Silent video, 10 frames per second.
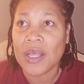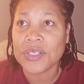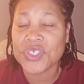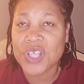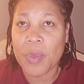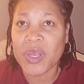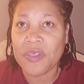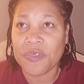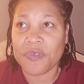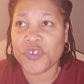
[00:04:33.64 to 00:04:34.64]
some of the
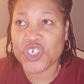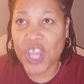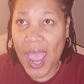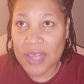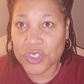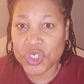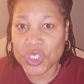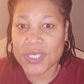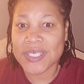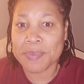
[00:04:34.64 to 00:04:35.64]

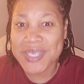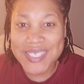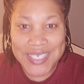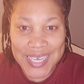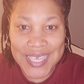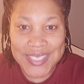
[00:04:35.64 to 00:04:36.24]
challenges and mistakes